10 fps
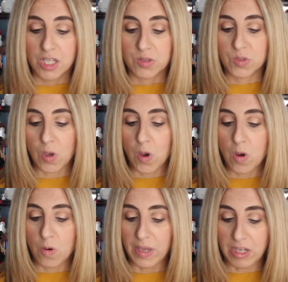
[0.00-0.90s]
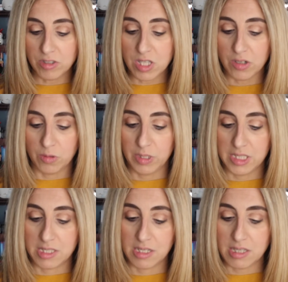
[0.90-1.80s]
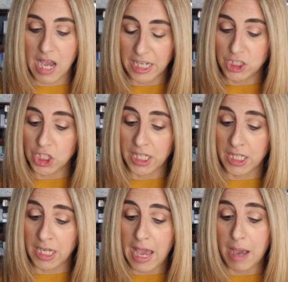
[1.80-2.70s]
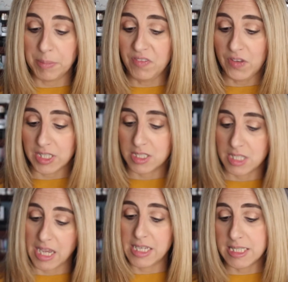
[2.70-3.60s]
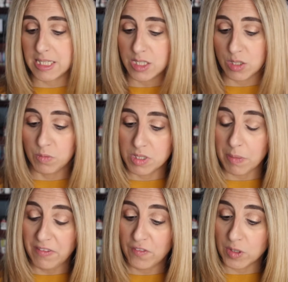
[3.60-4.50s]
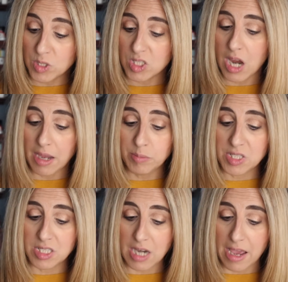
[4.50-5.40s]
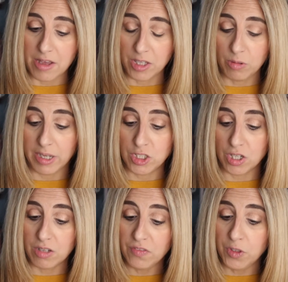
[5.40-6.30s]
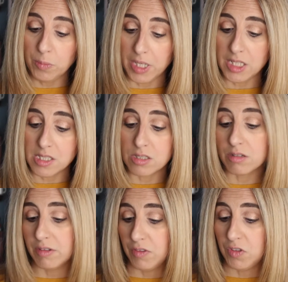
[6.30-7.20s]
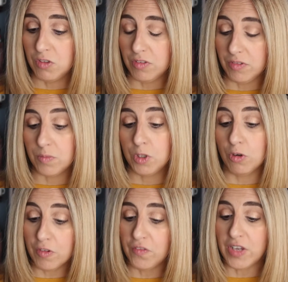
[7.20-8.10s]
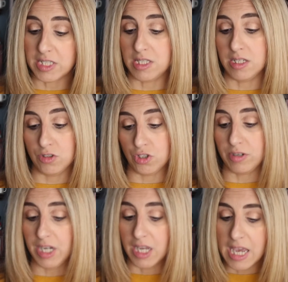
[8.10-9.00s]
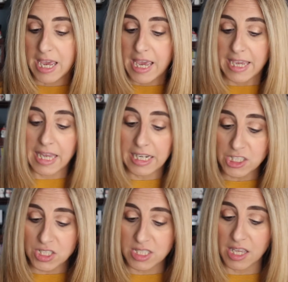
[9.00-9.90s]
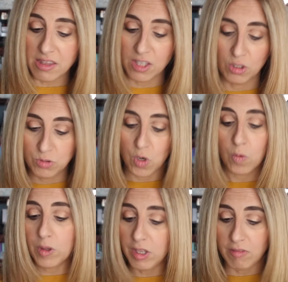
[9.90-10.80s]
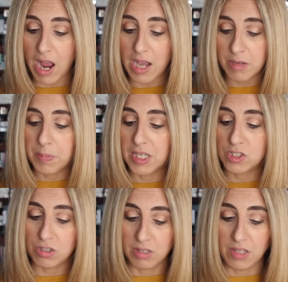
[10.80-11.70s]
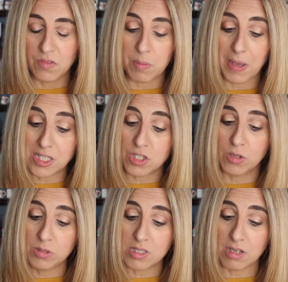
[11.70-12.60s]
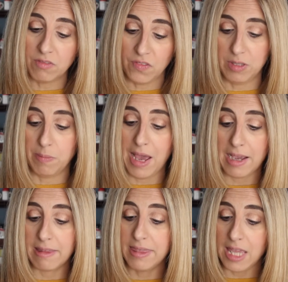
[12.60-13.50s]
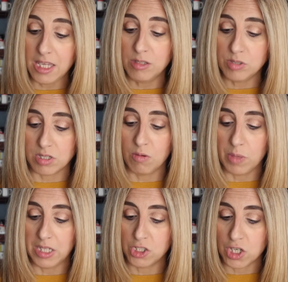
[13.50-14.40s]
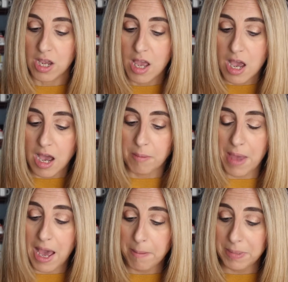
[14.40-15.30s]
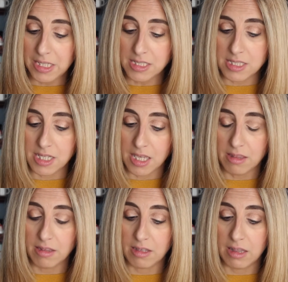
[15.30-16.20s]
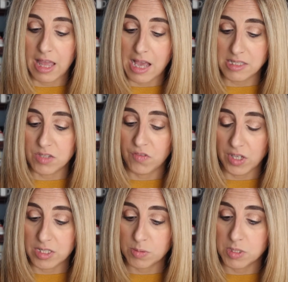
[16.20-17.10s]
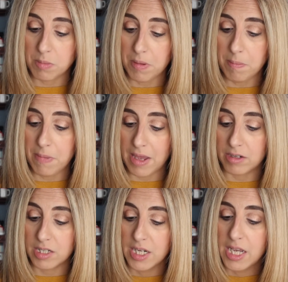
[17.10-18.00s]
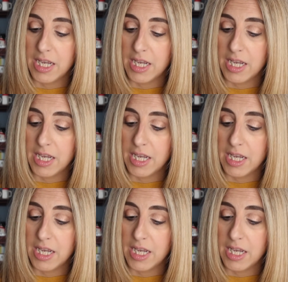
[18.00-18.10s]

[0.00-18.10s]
So here's the note. It says, Hi Janine, happy fix day. Since it was my first time to style you, I took a few minutes to review your fix history. Can I just say that you totally rock because you leave the best notes and feedback. Thank you so much. I'm happy to see that the last fix was a bit better.